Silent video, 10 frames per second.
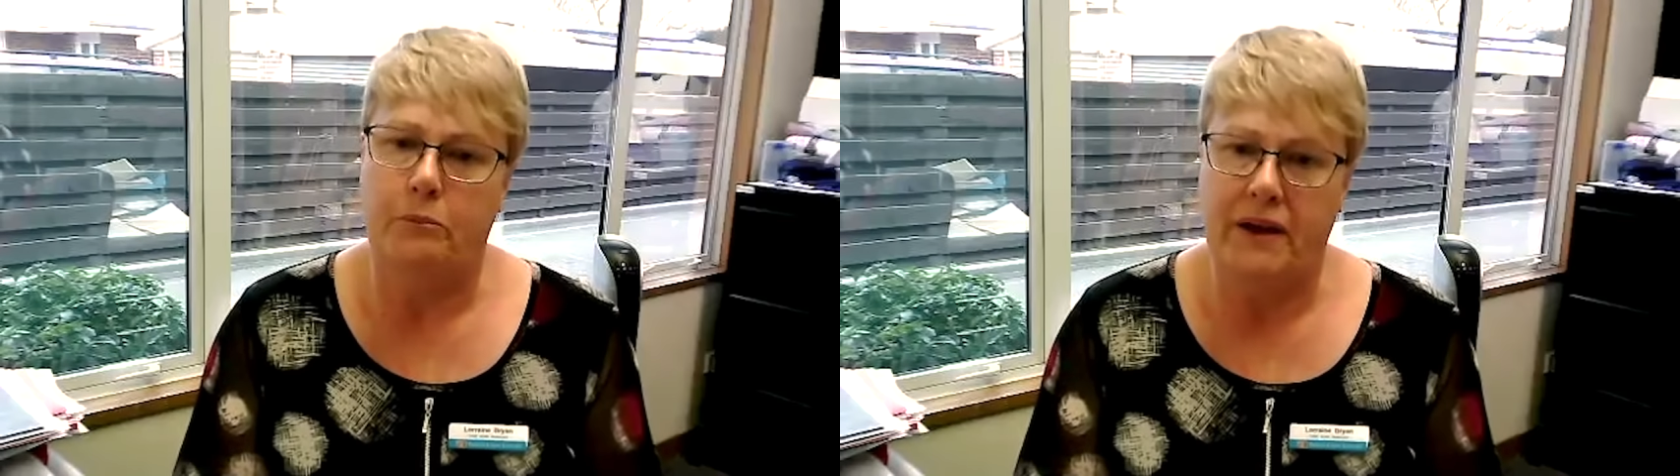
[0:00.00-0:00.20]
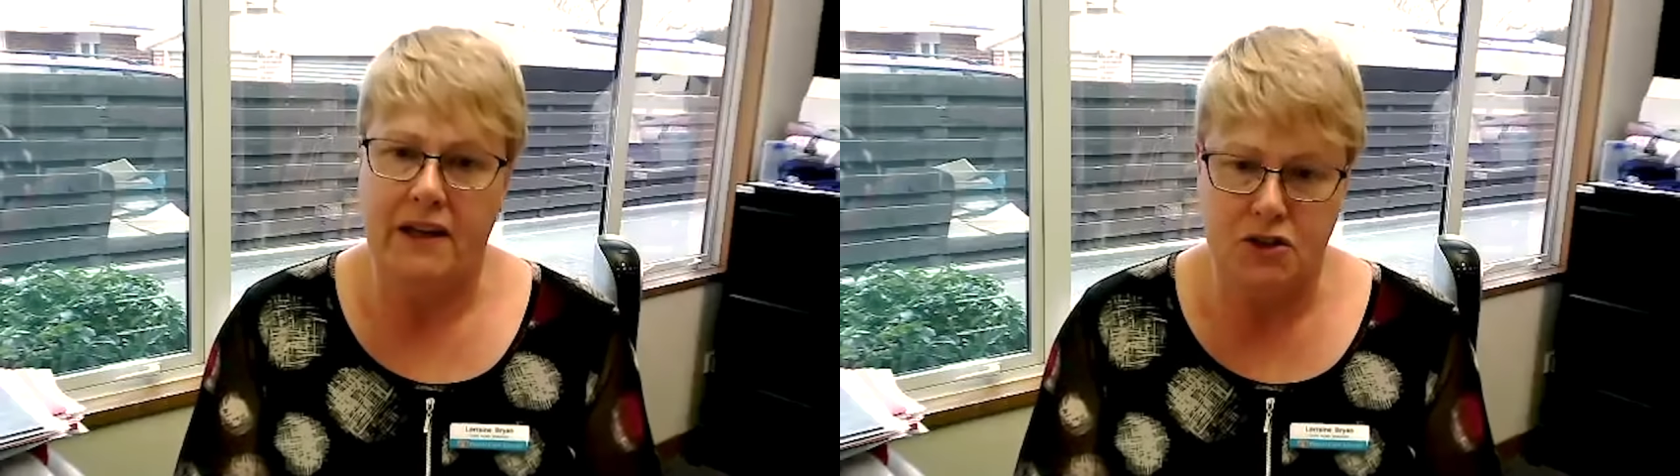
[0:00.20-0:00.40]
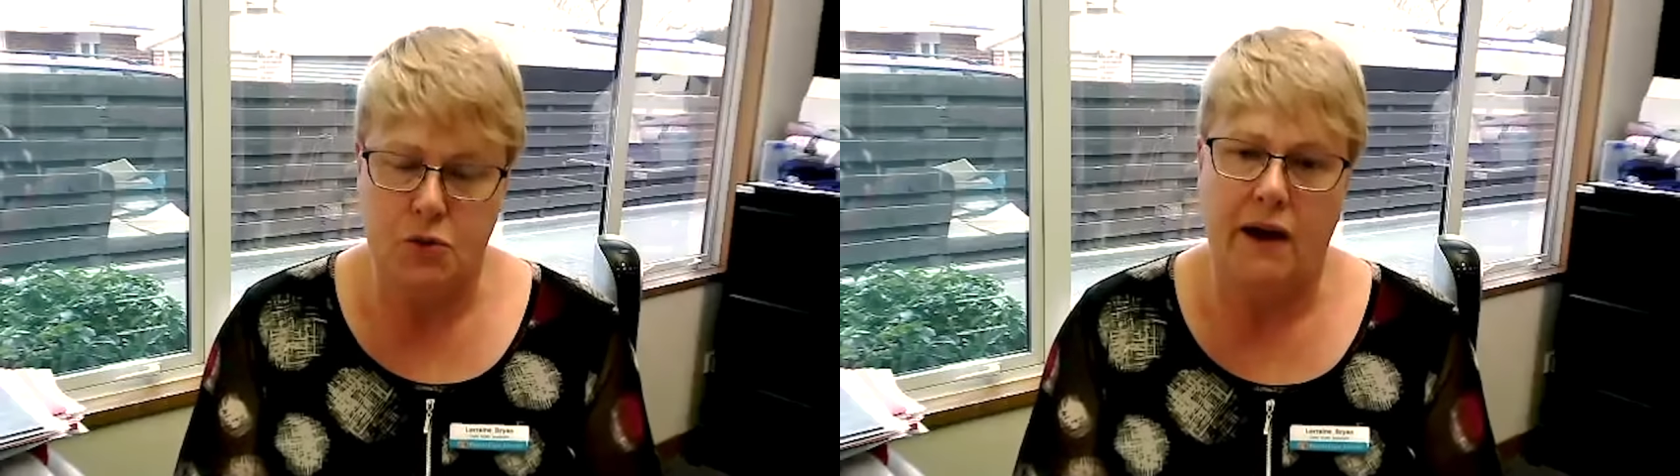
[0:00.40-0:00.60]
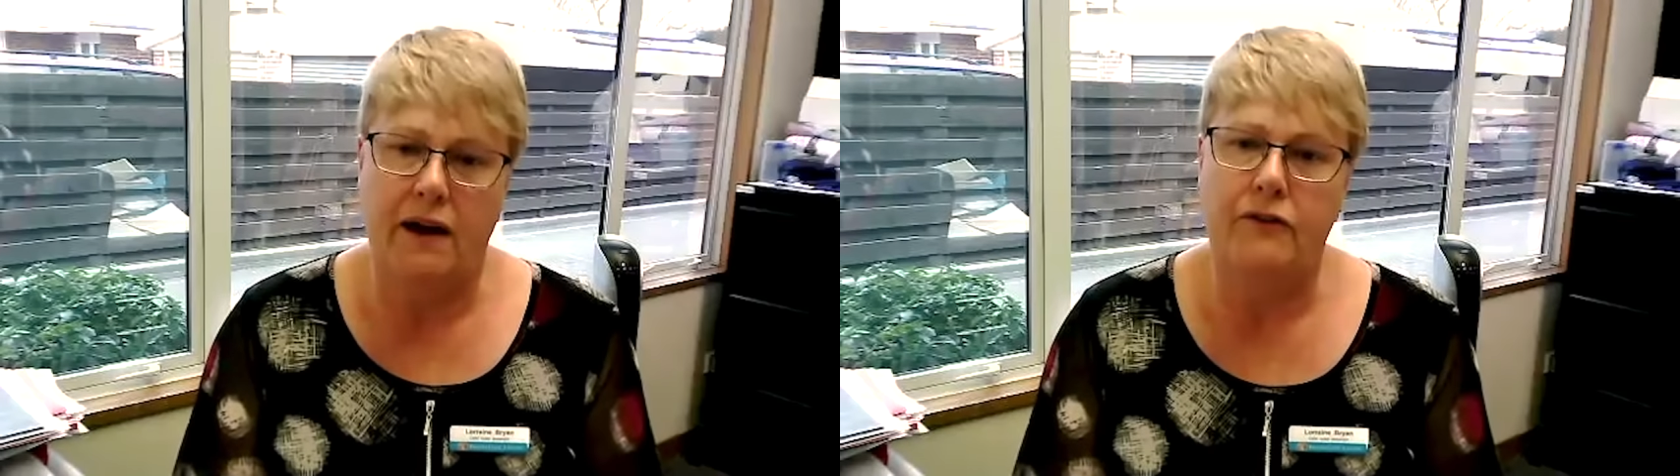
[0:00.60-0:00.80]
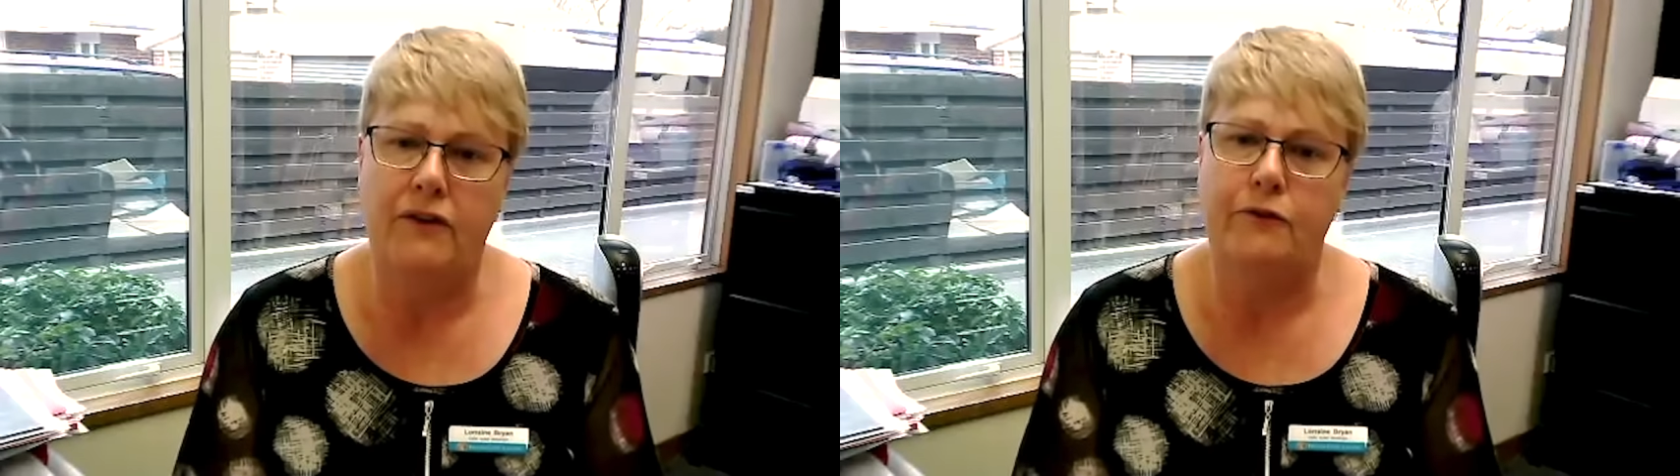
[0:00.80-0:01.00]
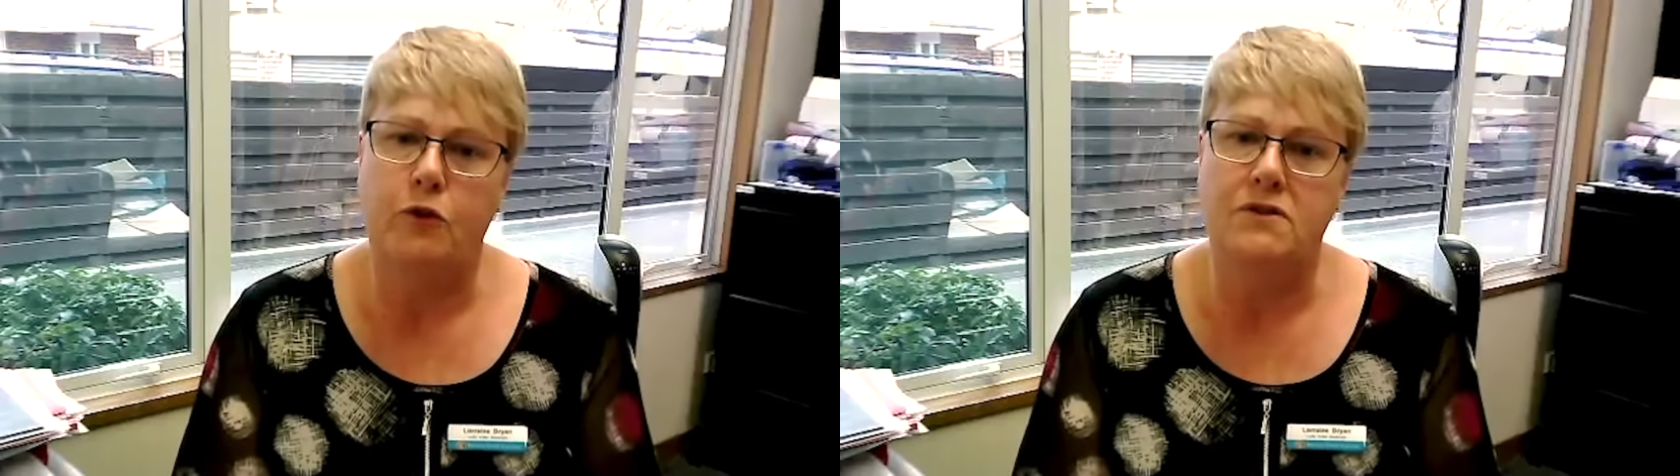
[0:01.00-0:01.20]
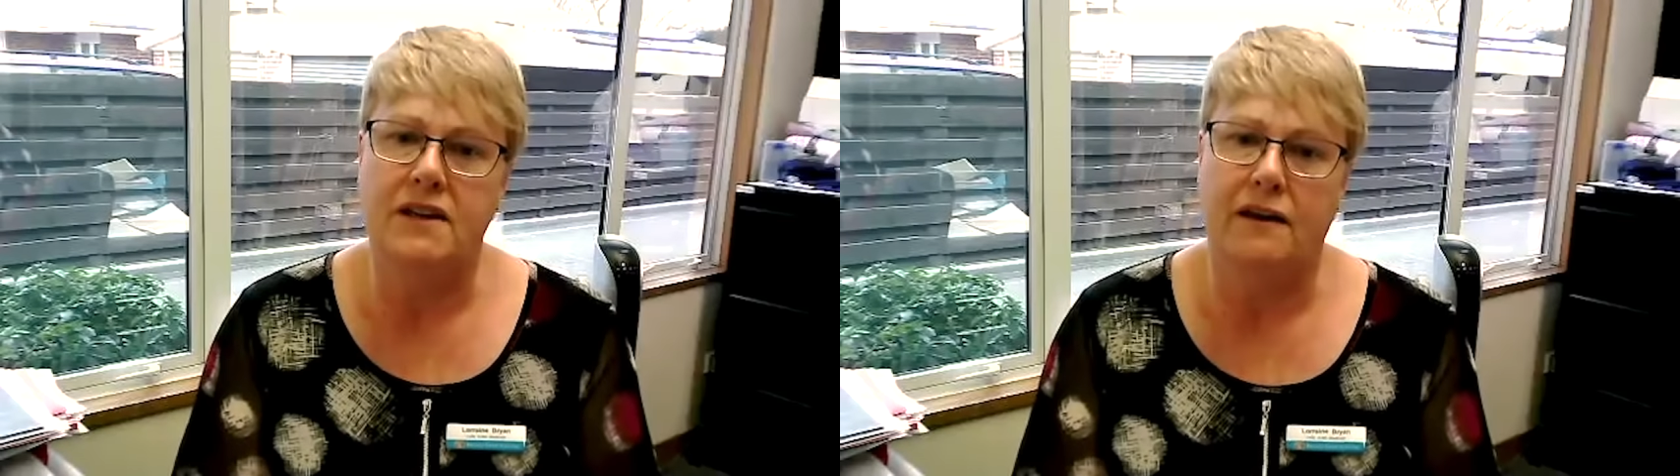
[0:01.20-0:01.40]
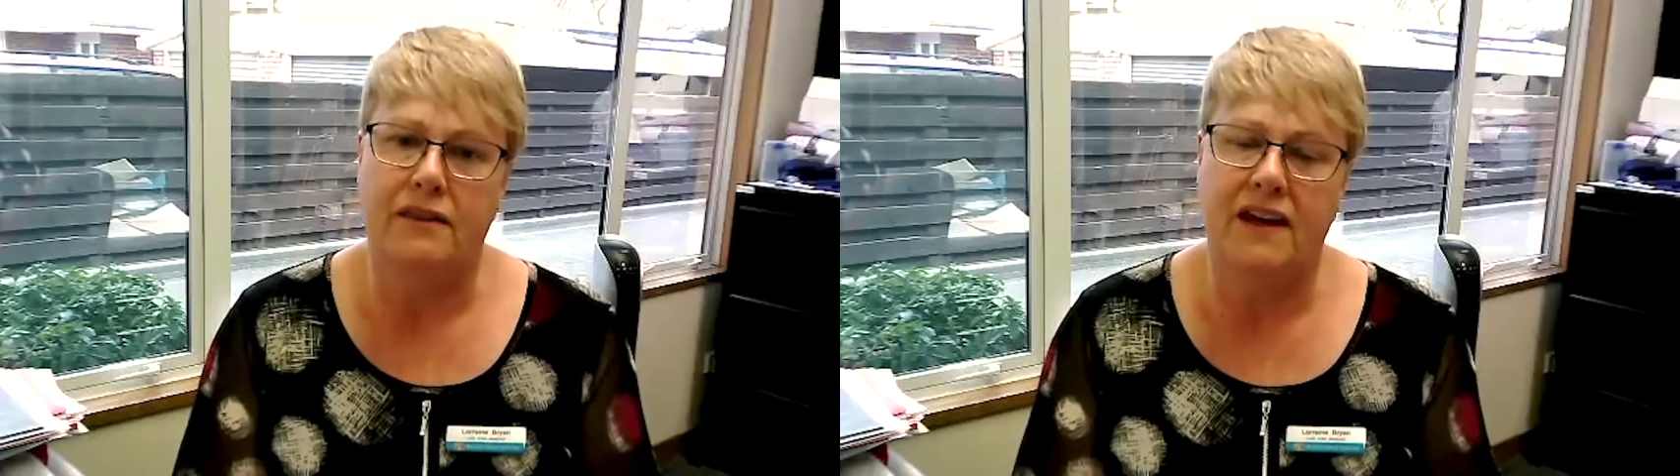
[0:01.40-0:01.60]
B12 levels
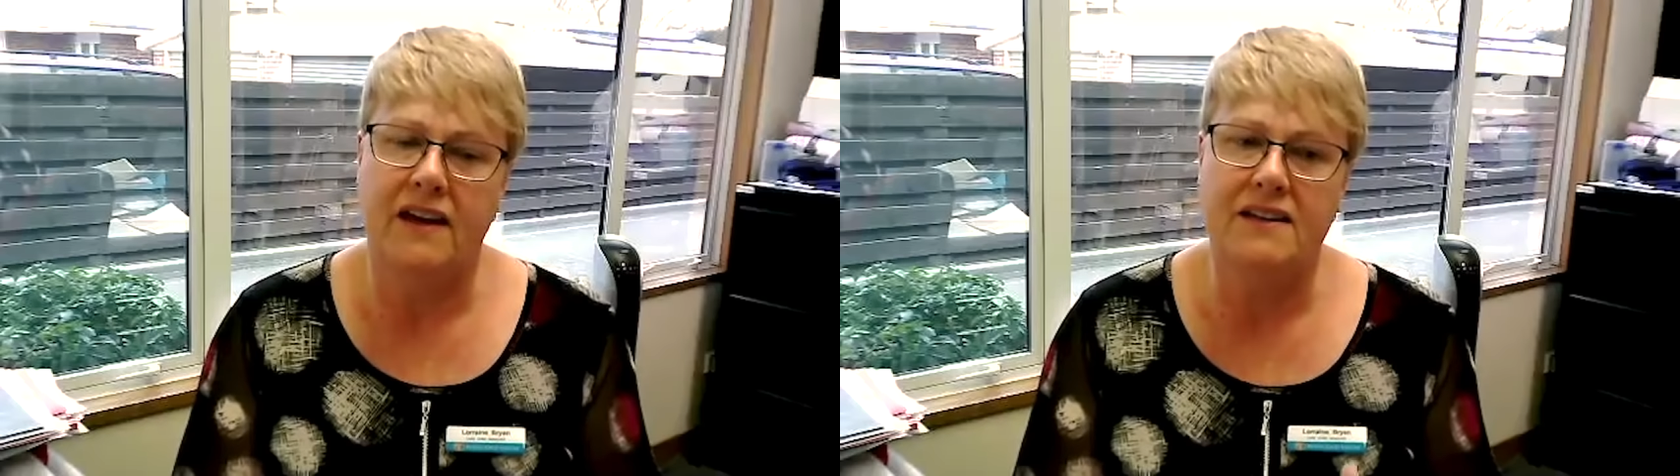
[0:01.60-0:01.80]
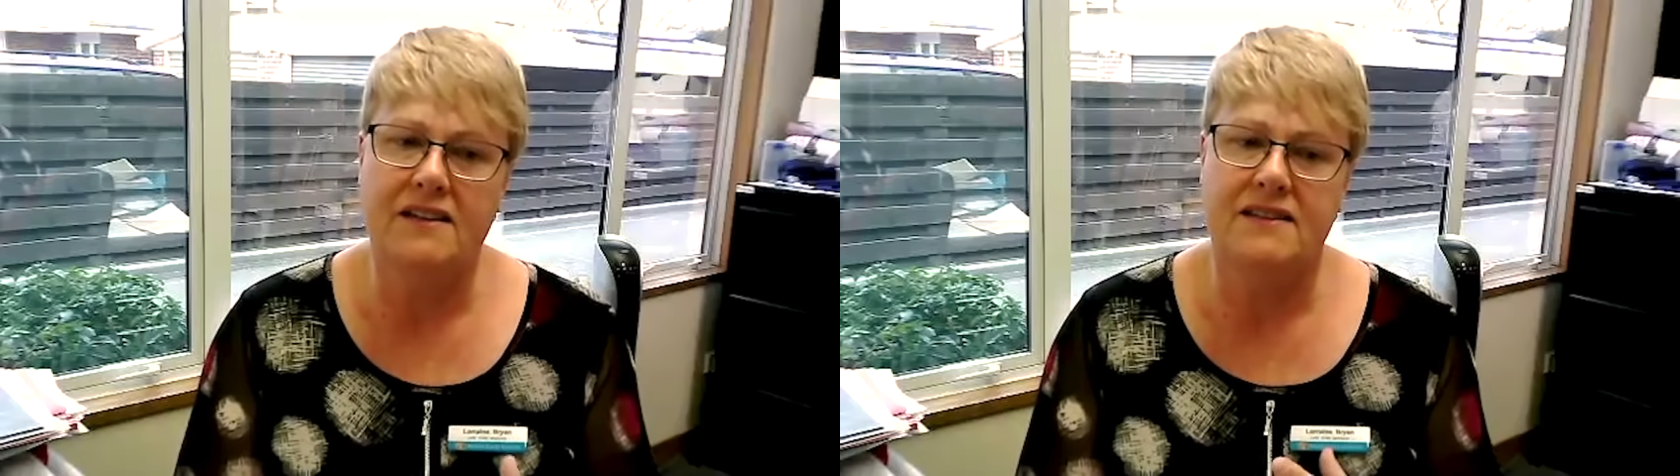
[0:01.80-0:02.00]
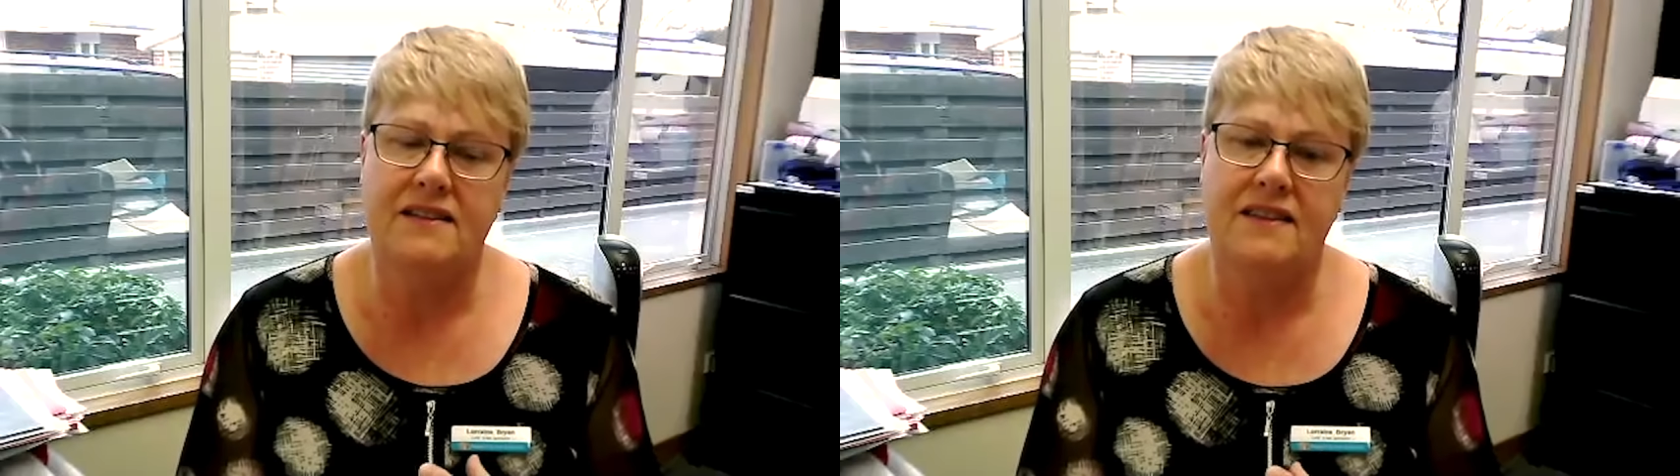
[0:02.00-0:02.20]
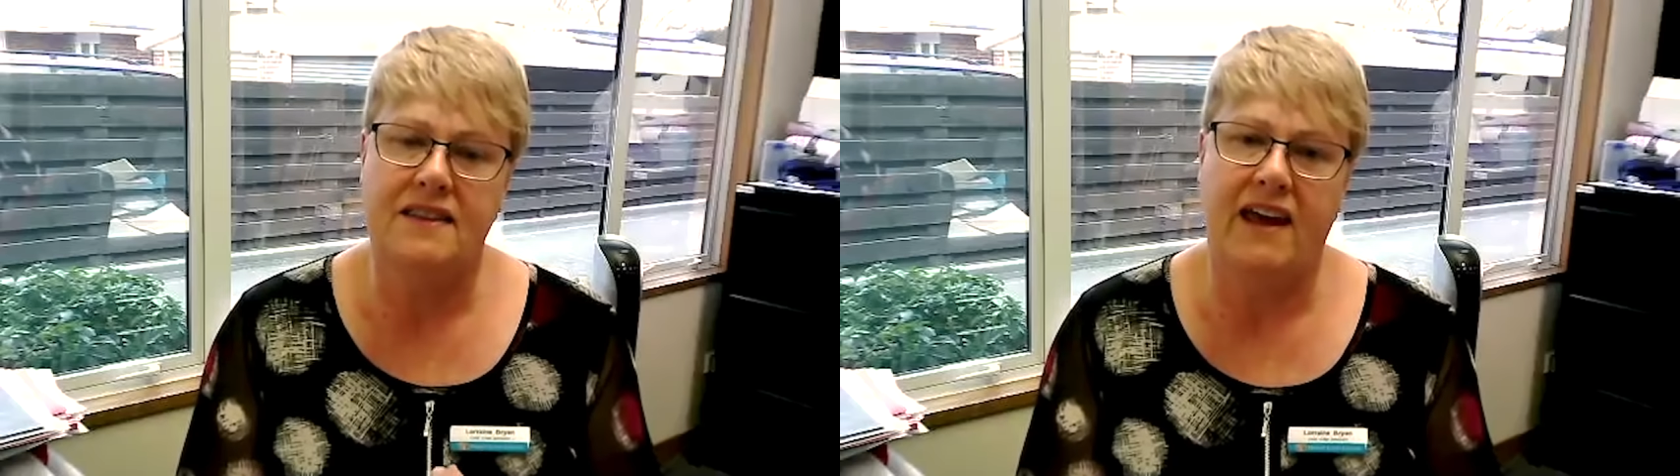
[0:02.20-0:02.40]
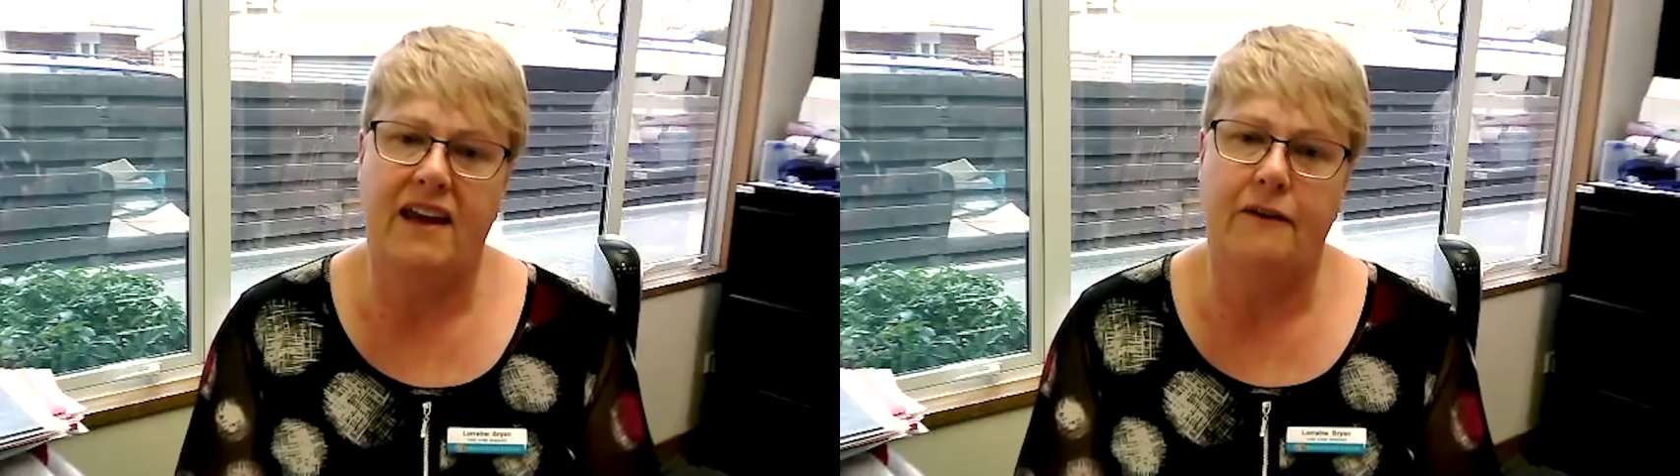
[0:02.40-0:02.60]
and things that,